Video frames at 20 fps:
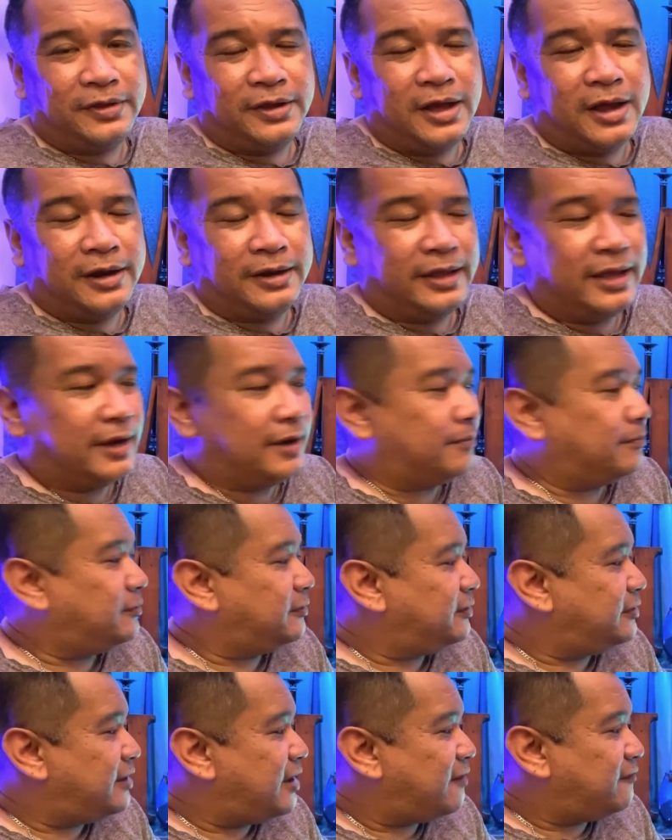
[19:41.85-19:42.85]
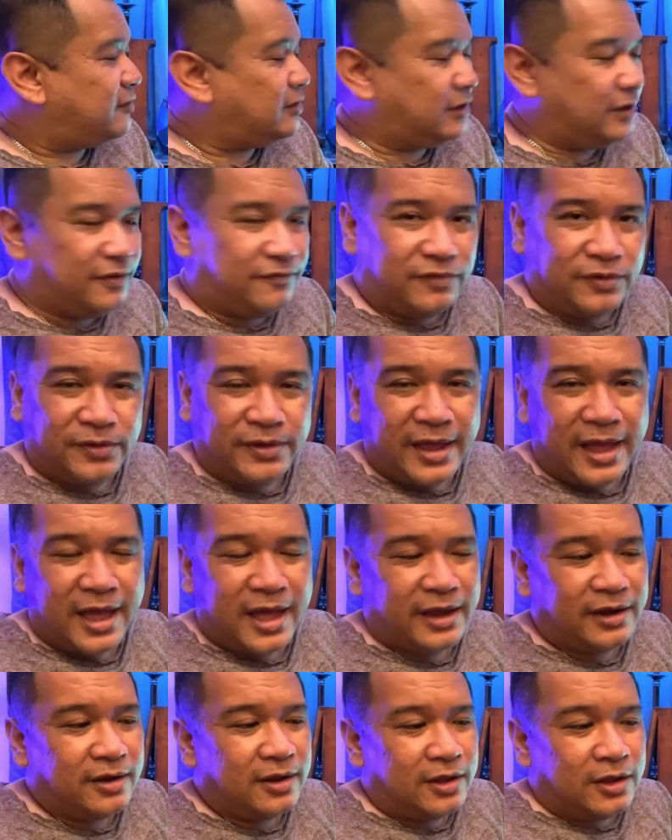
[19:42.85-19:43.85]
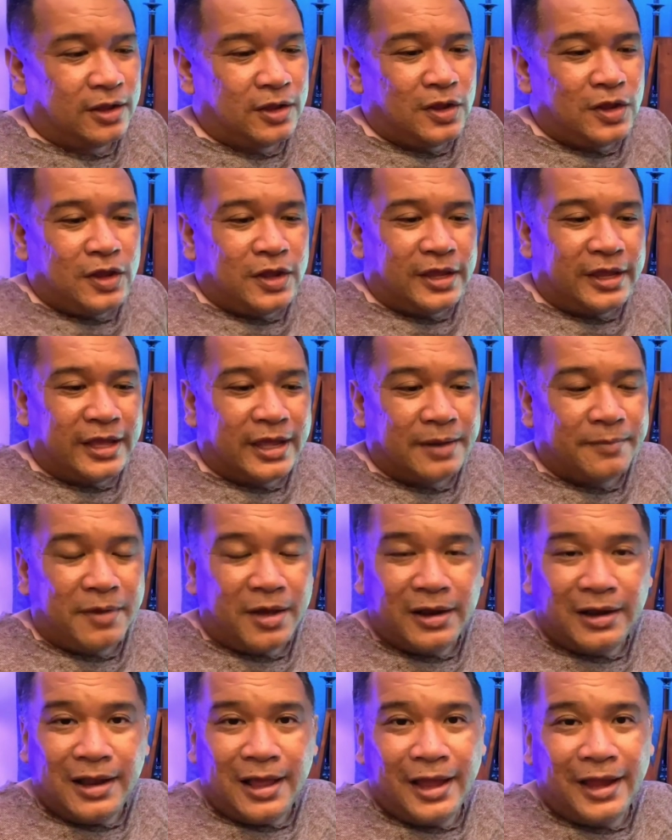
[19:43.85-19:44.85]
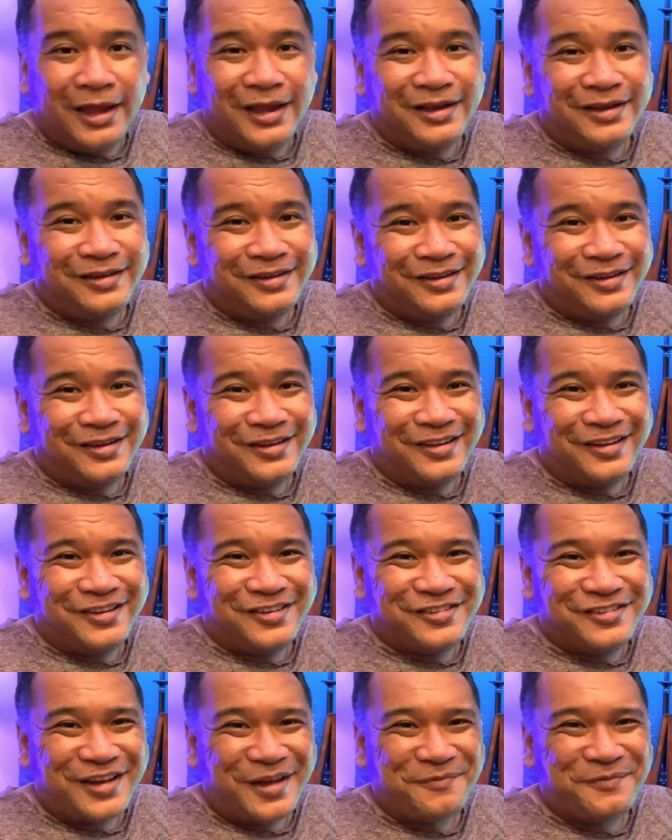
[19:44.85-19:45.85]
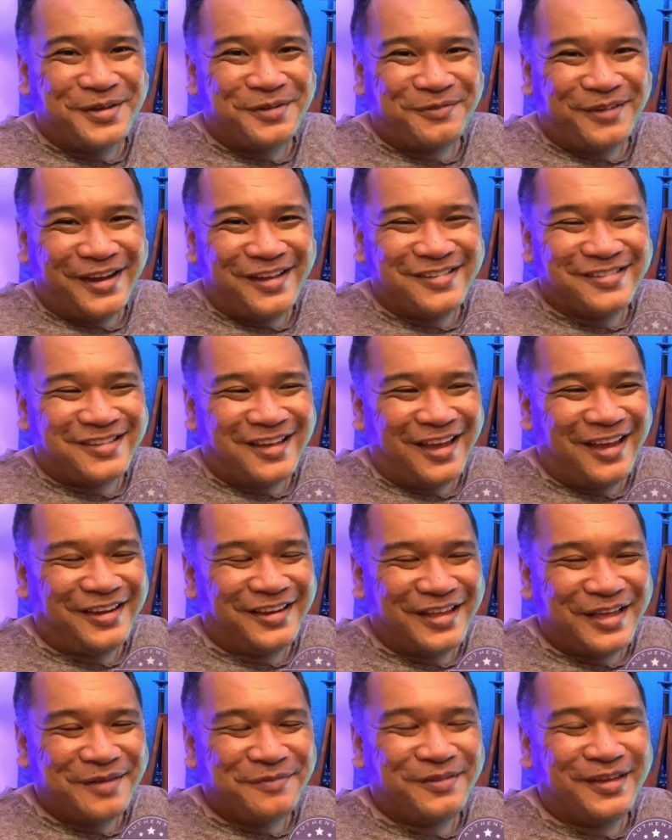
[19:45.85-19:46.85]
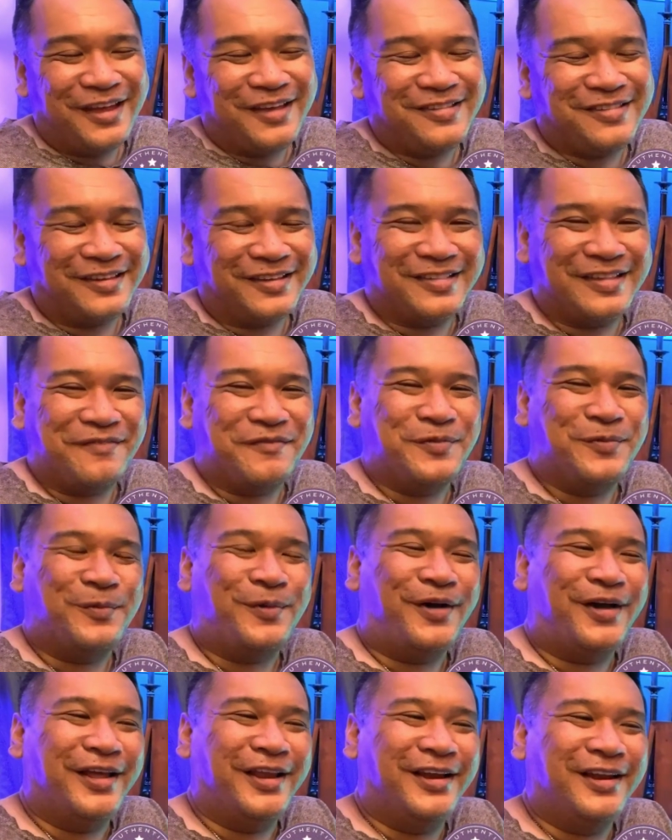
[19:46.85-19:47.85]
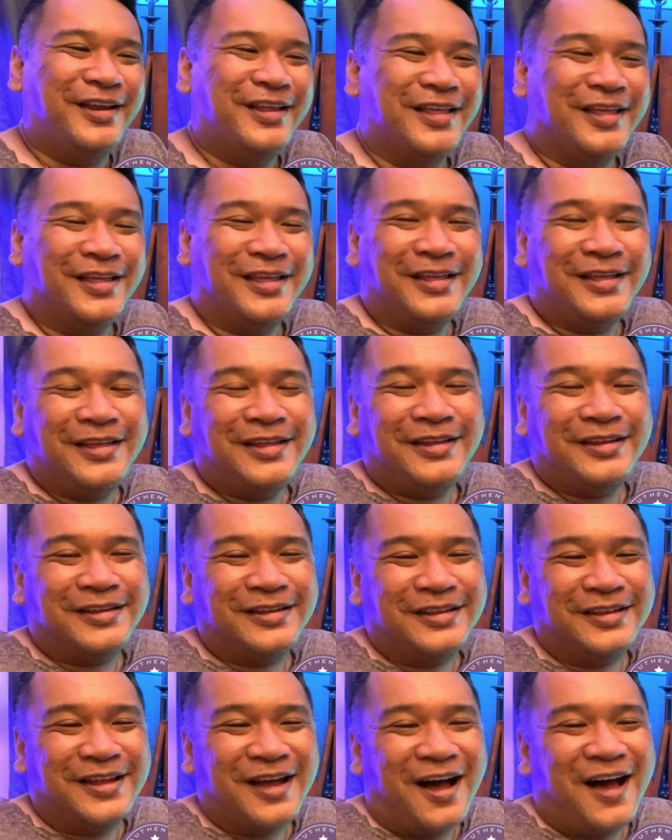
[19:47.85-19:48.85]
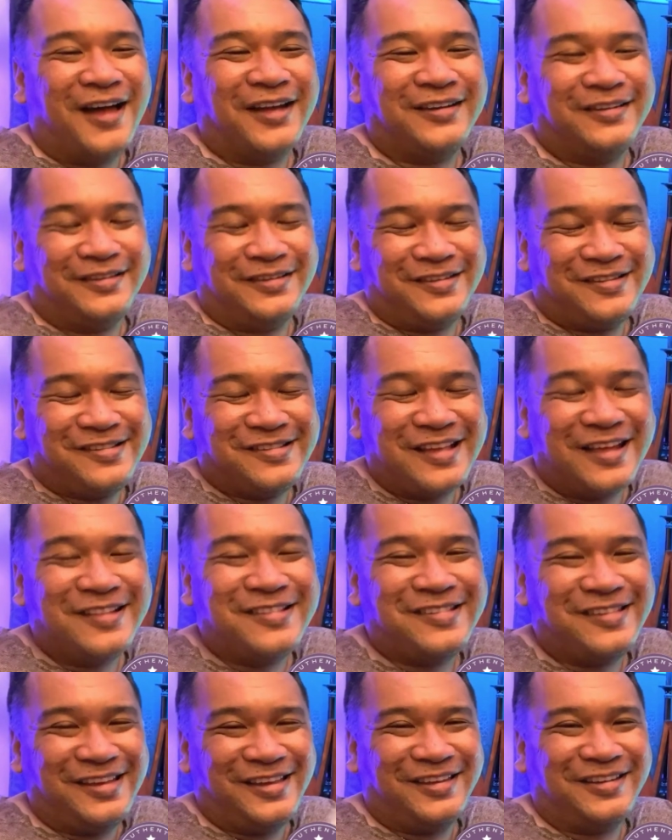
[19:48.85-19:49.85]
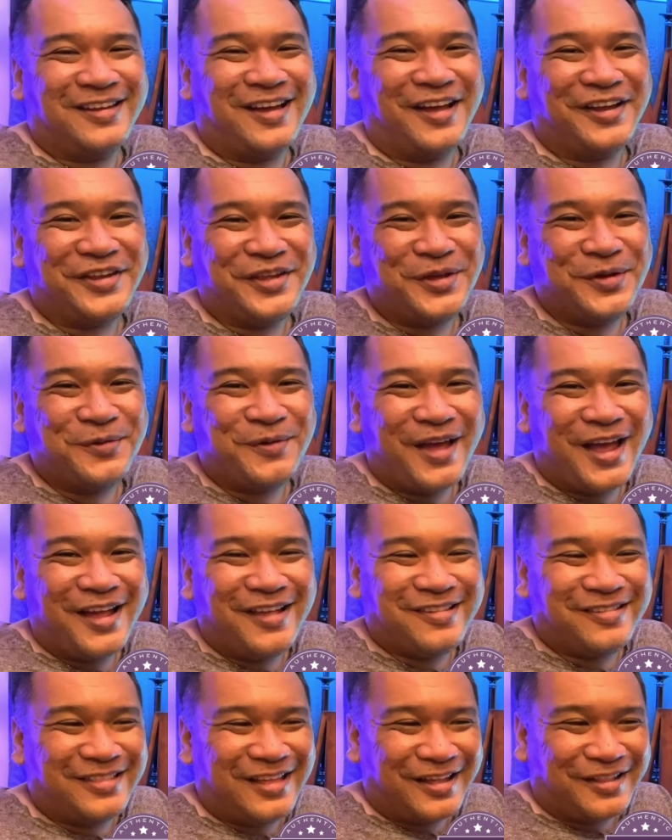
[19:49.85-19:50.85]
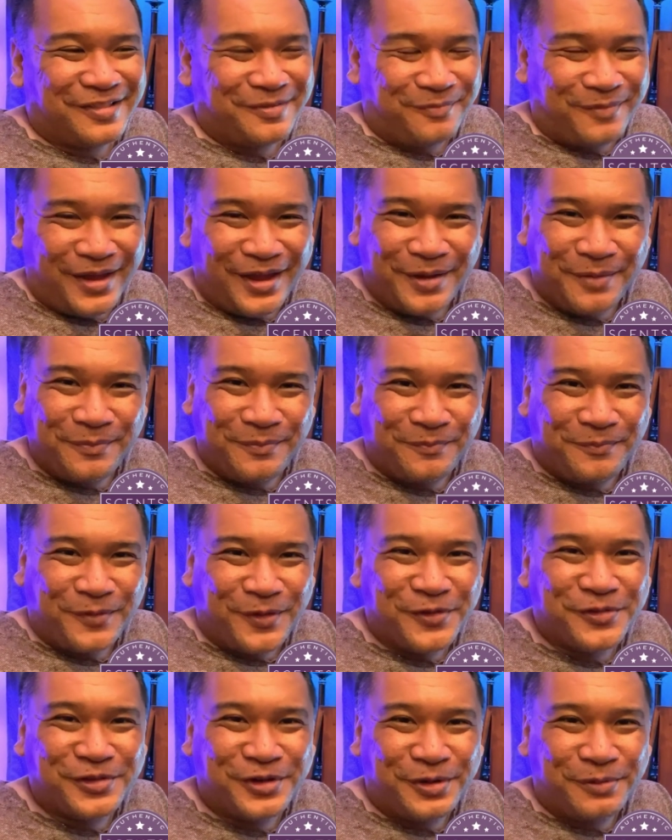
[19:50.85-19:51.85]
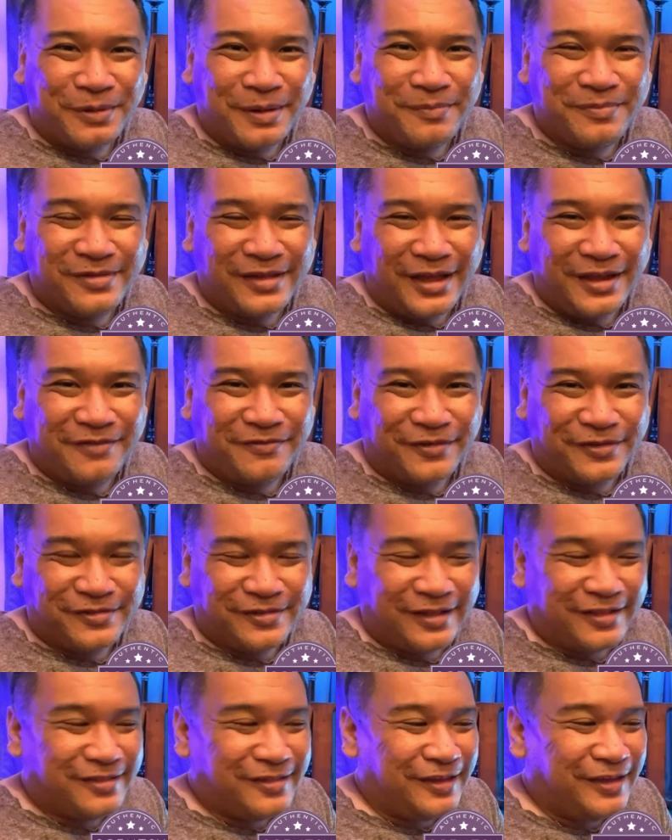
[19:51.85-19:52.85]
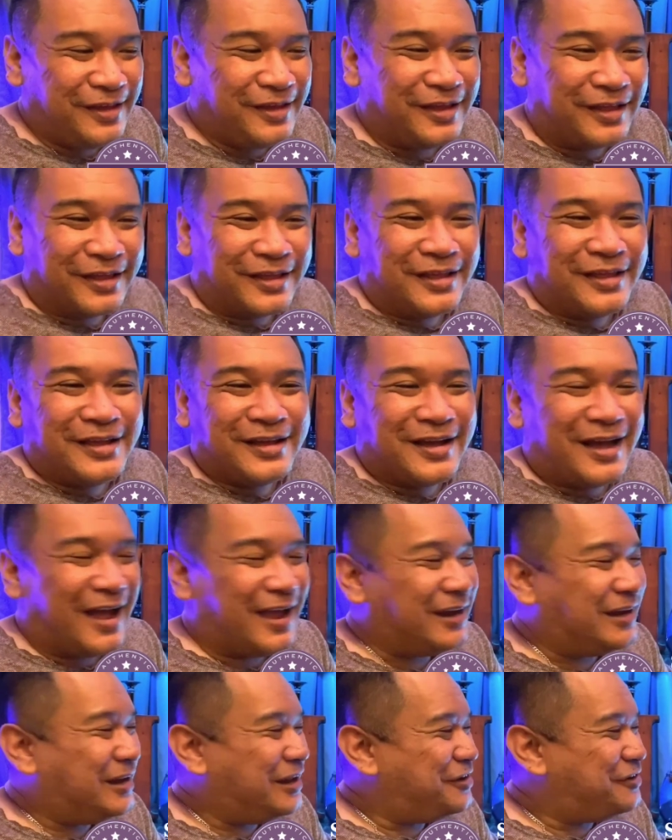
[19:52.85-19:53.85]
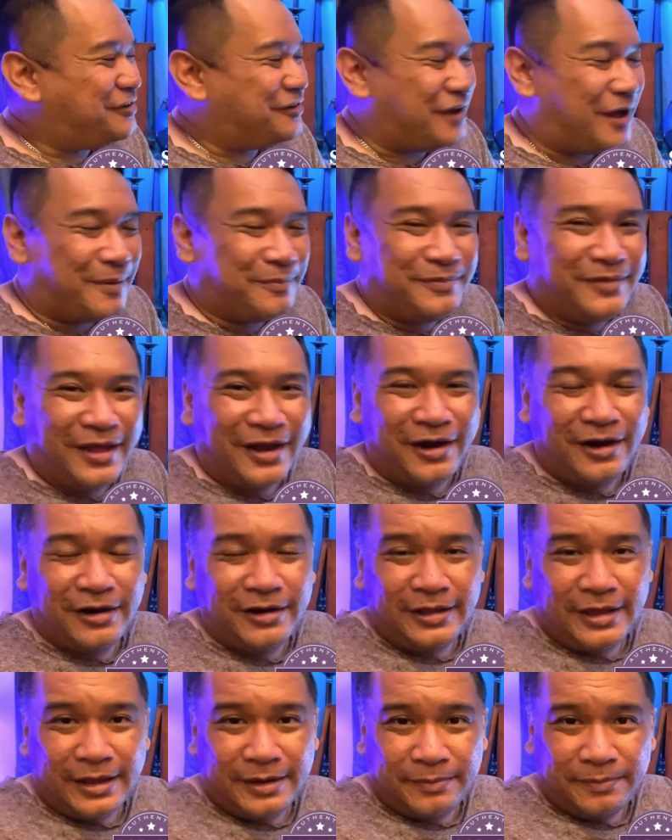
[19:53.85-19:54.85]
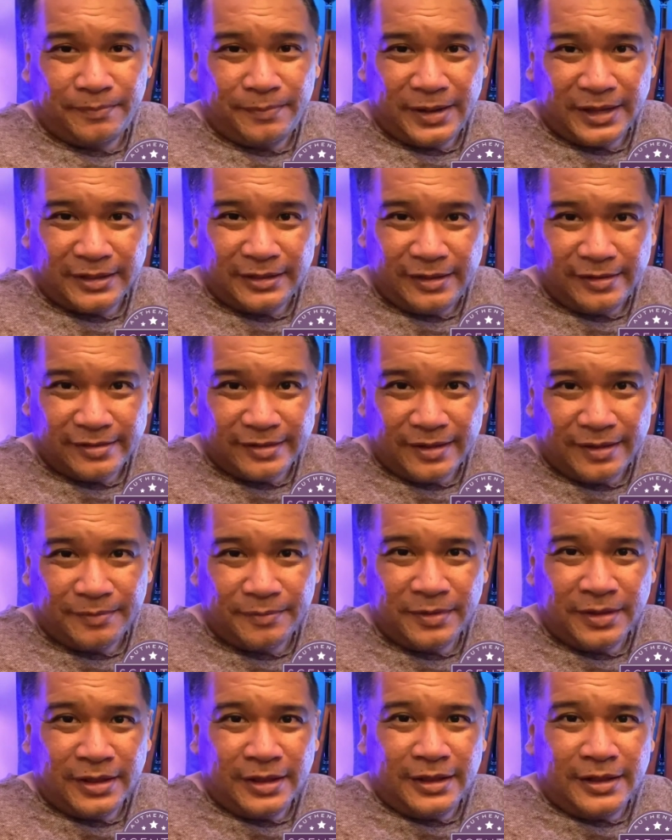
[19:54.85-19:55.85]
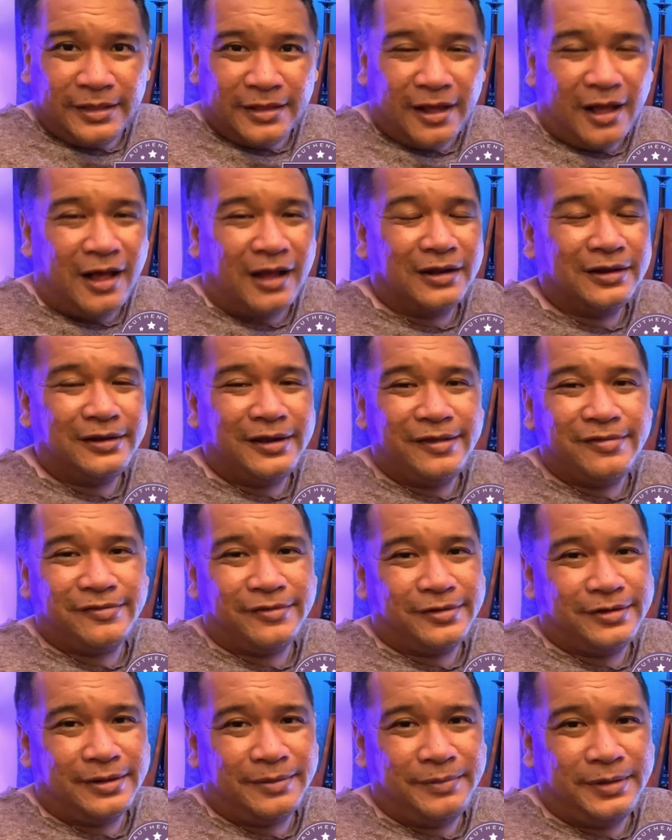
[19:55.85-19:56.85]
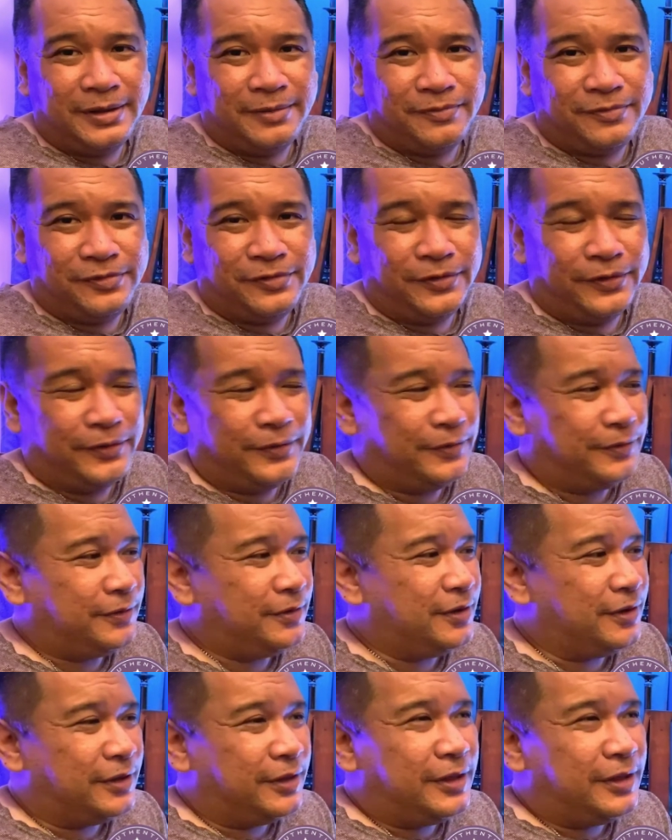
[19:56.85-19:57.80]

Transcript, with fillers: You gotta get them Definitely, if you can, get them online. Shop on my site, mk671.scentsy.us. That's my personal website for Scentsy. Kindly shop there and pick these up. The holidays are coming up soon.